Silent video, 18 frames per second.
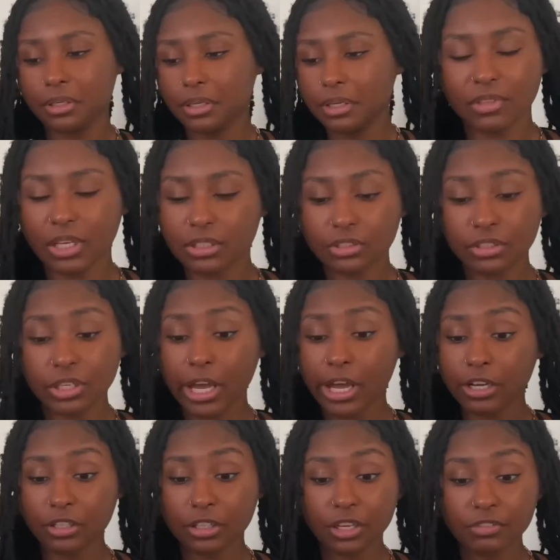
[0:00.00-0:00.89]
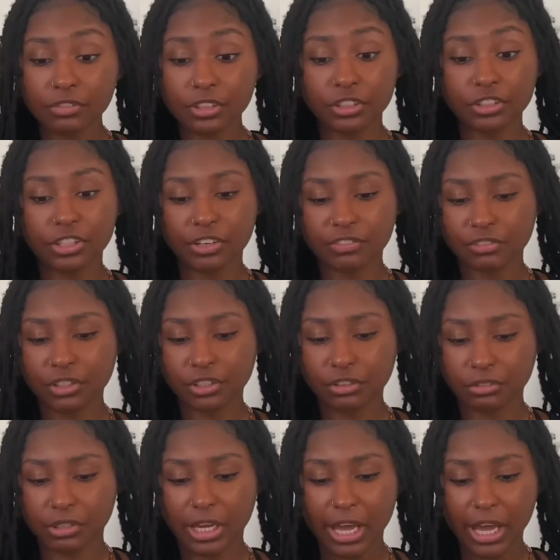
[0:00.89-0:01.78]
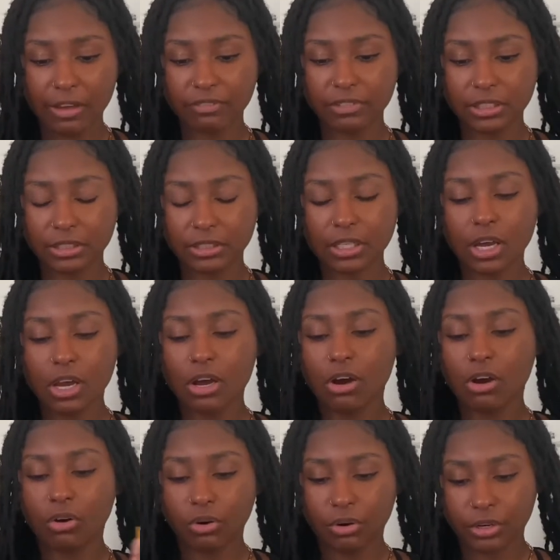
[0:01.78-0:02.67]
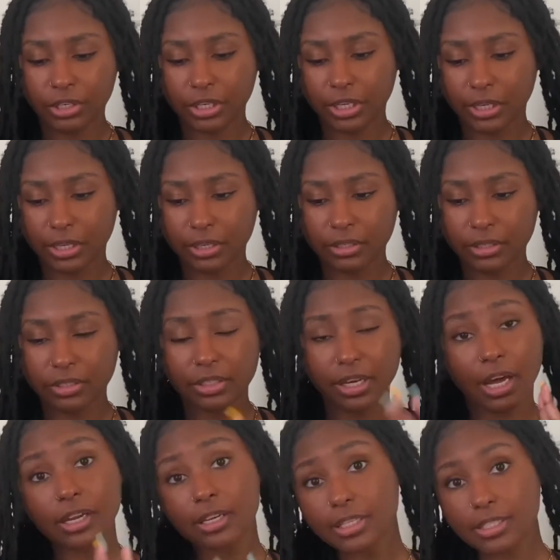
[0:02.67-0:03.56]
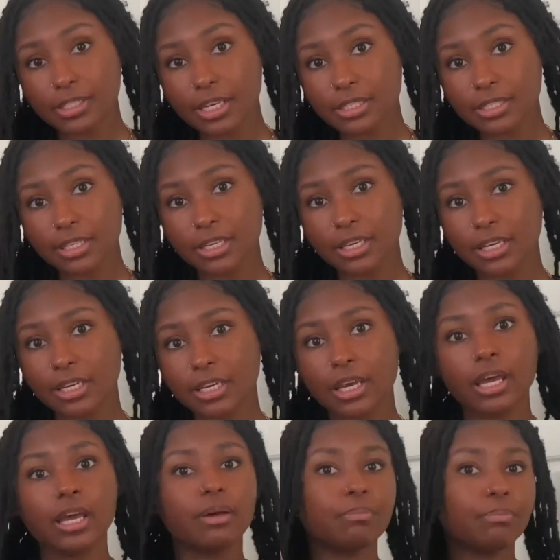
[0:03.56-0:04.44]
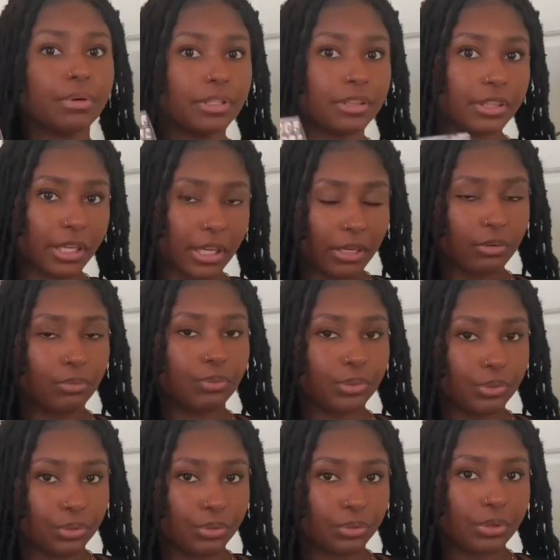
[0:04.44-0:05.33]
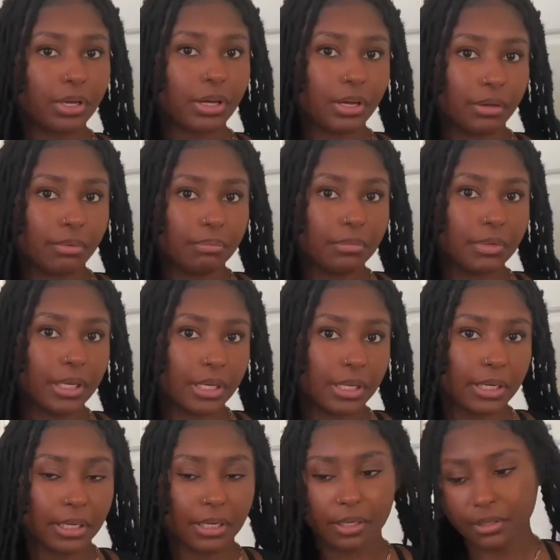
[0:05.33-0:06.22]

So yeah, gloves, you're definitely going to have these on hand. Not a necessity, but they will come in hand.